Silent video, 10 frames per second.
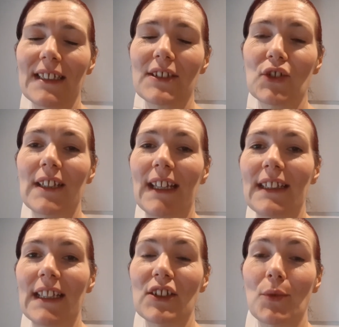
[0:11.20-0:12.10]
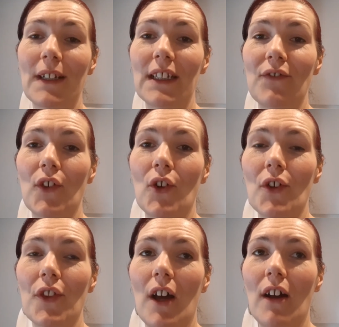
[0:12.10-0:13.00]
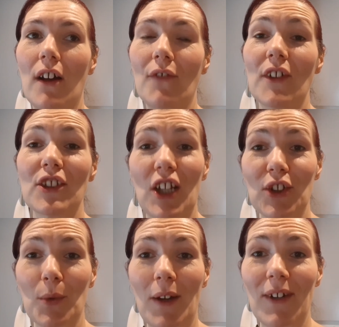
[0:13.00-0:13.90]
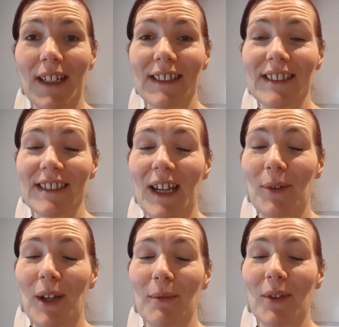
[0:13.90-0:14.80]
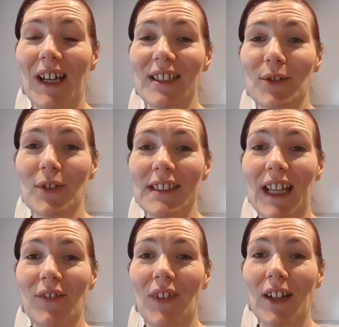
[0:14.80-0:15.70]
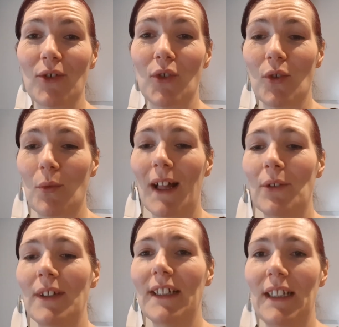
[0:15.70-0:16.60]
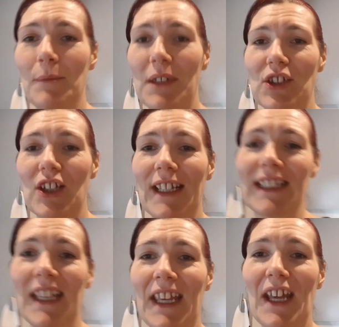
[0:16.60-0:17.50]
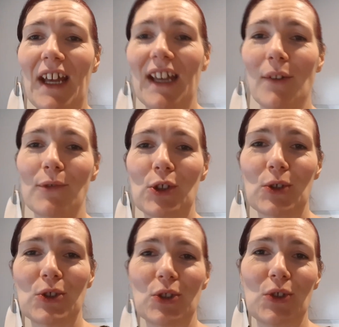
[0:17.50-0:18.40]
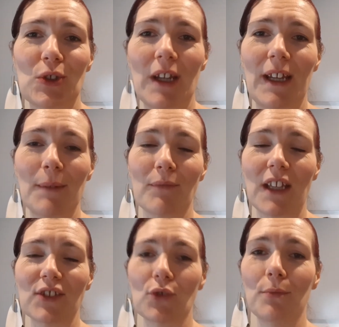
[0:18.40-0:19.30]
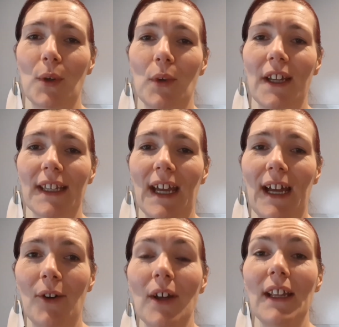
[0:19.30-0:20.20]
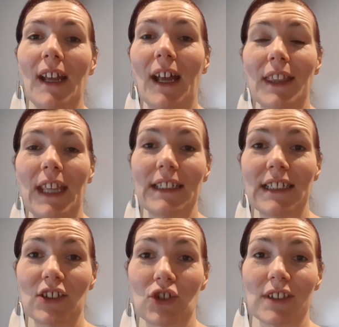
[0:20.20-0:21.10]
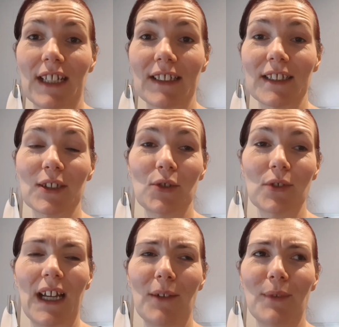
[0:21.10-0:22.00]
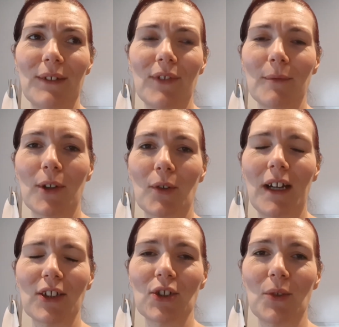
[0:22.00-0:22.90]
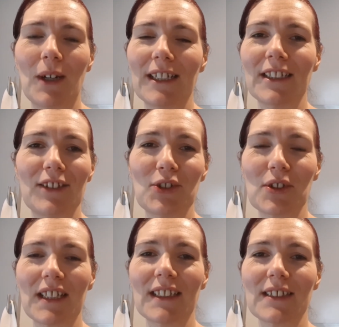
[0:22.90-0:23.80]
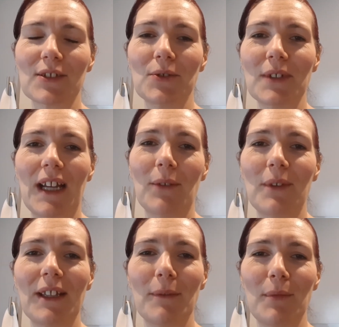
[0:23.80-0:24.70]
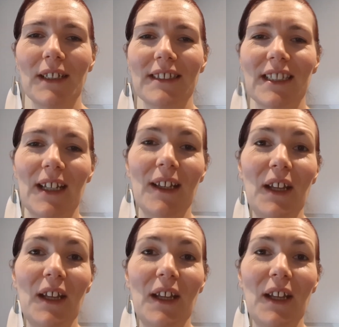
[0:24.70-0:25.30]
Sunday the 24th of January so I hope you guys are all safe and all well bit shaky I have just done um, a Zumba workout and then did Just Dance to cool down with I'm not quite sure why I did Just Dance to cool down with but uh,